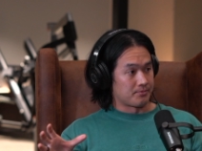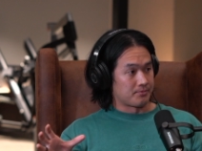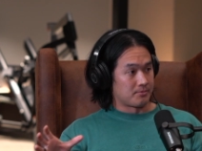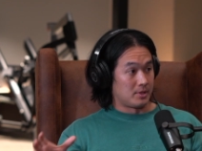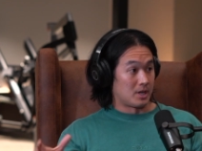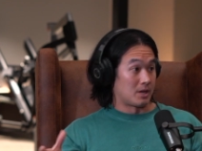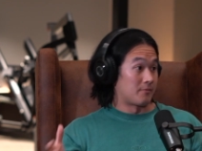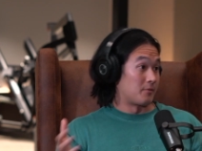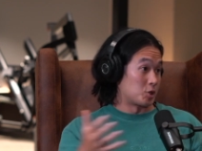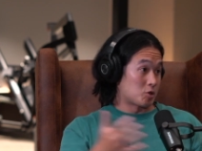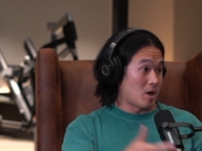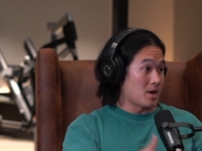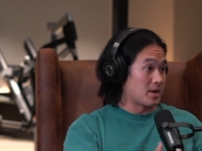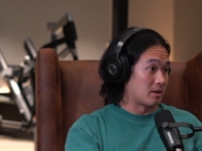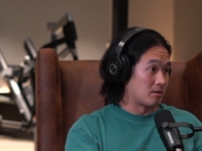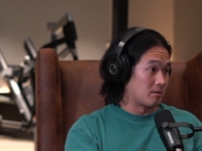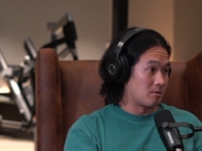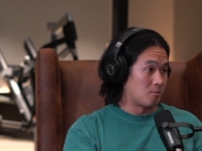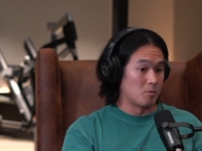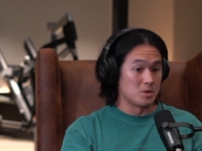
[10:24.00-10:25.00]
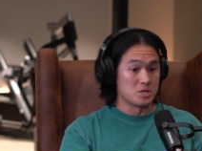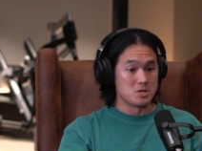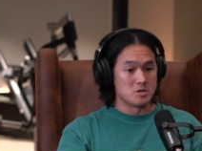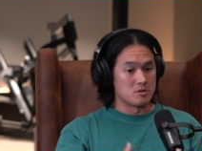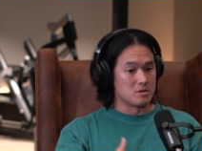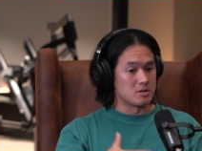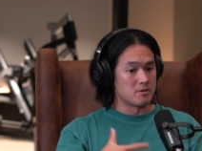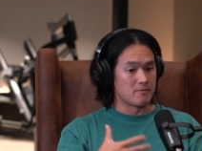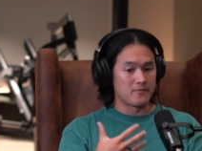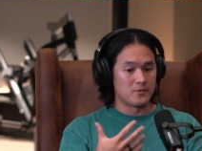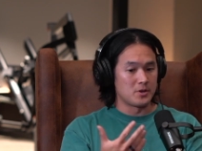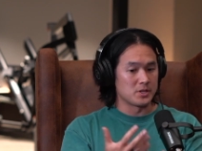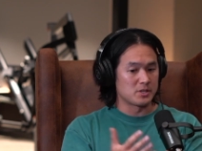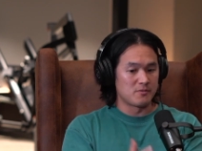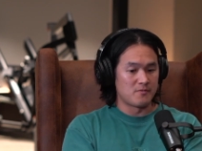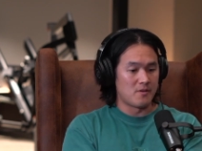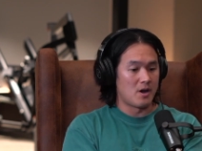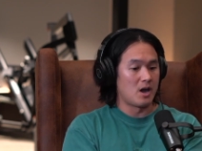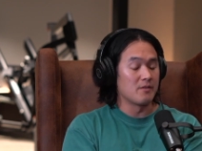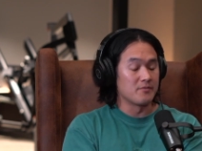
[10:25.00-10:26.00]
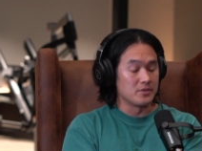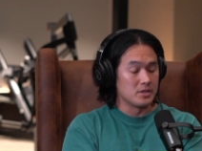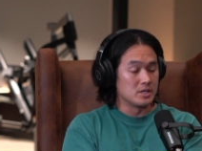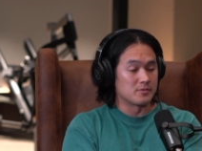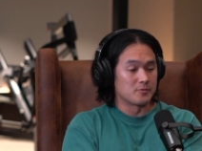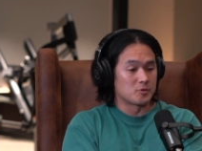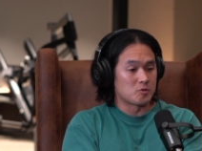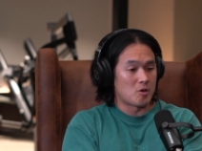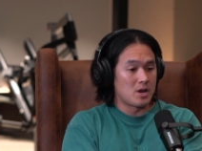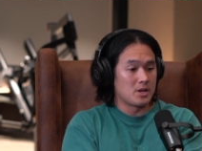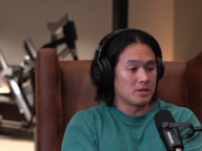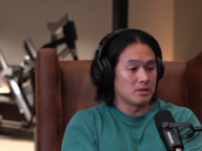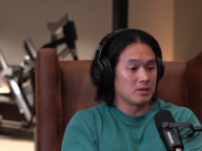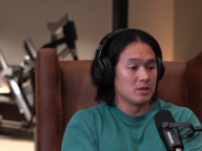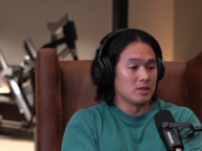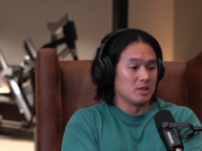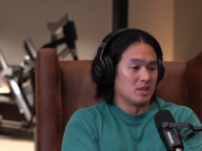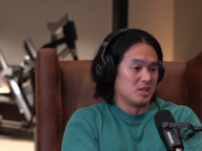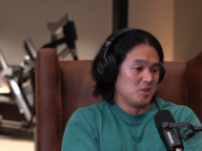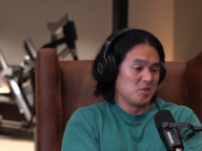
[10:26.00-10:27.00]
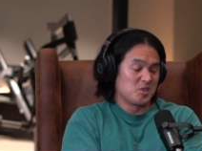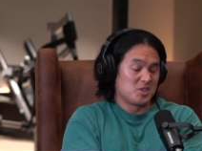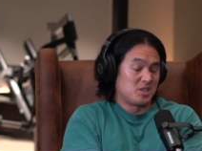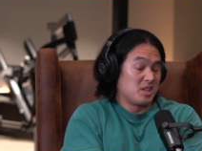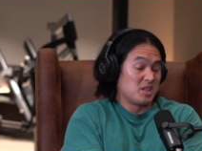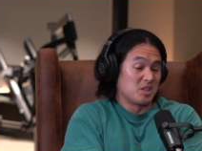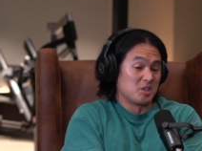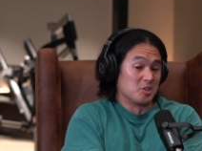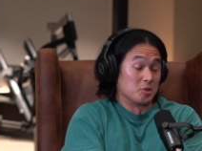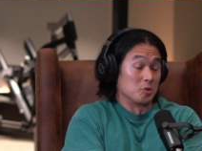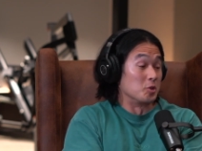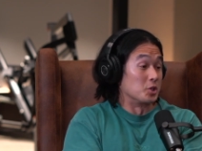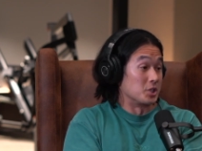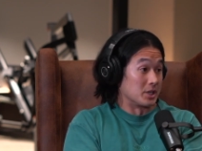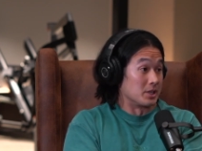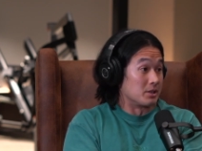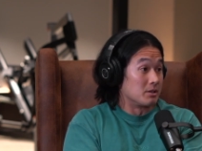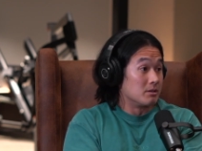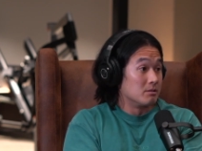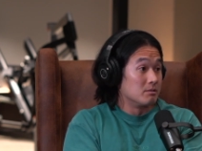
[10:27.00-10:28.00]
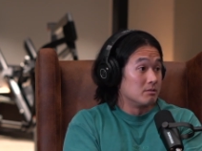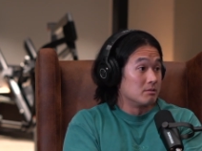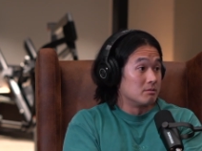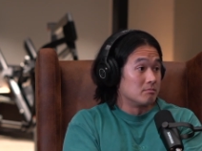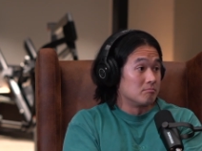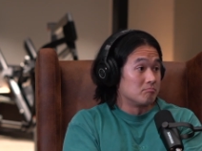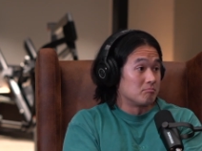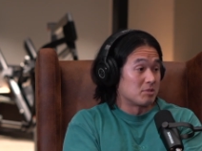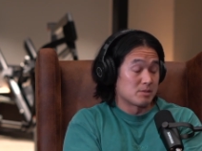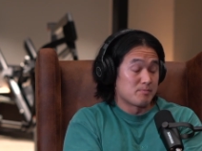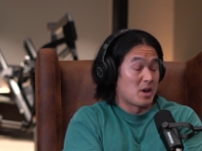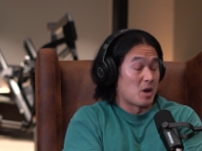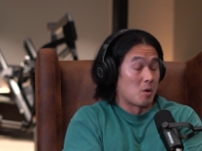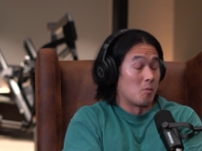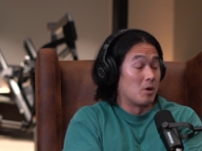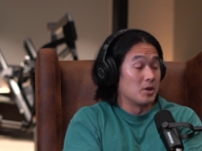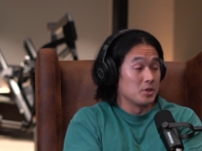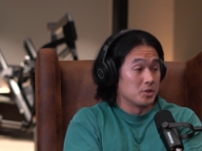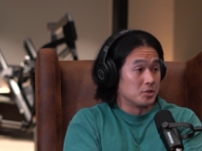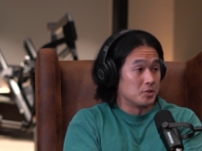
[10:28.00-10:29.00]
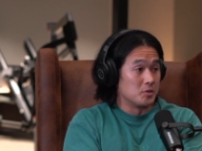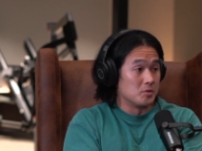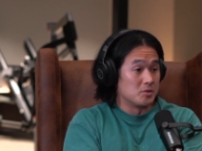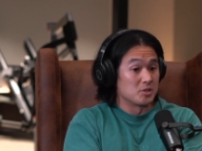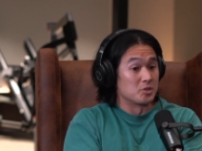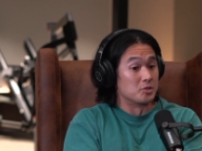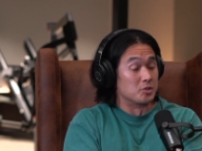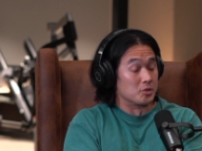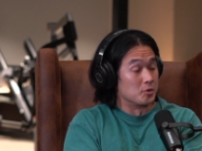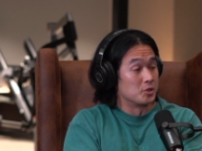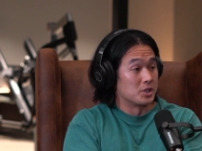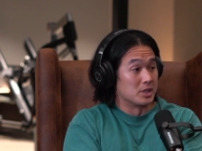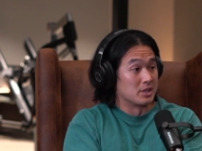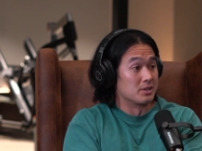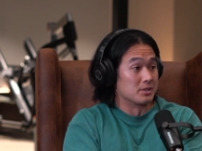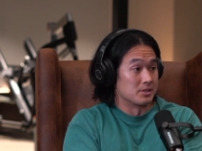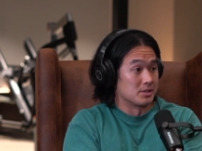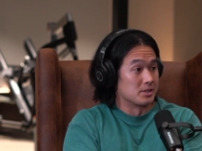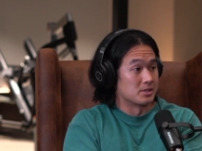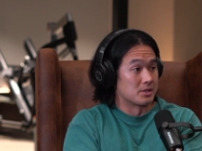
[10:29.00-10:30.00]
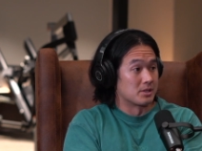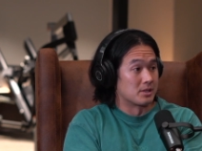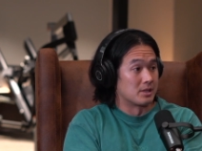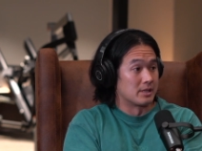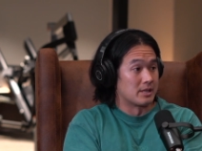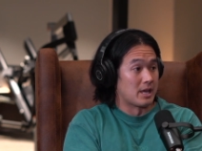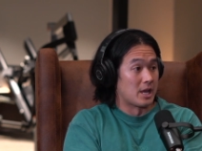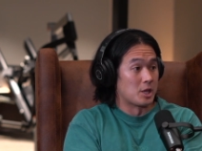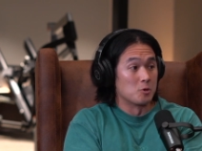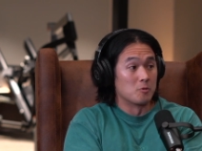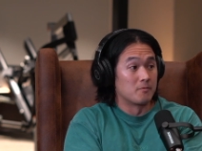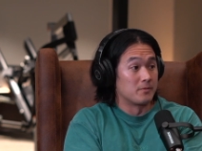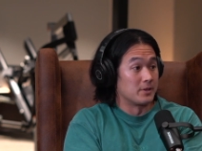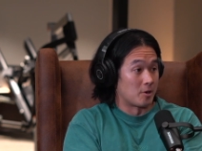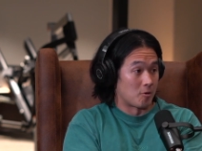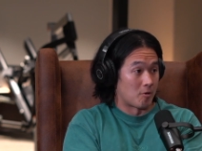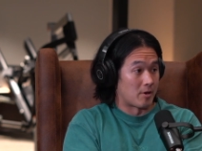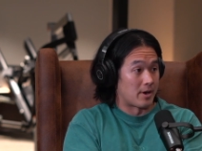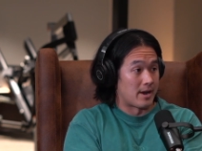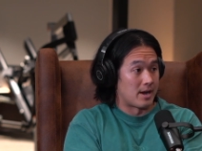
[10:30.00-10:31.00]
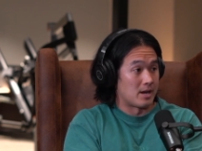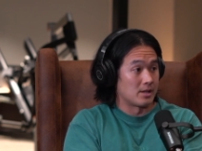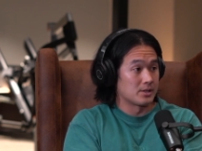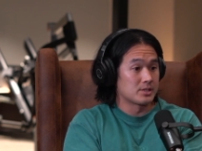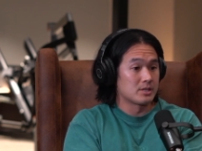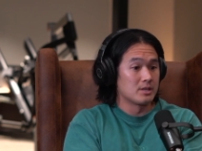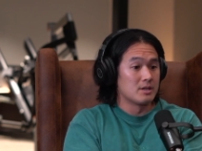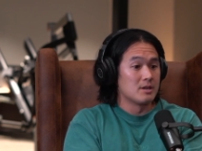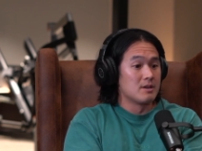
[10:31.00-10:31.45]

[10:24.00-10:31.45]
Like for training, when you're in your first 5 years of training, you just need to do shit. Doesn't matter what you do, just do shit consistently and you'll figure it out.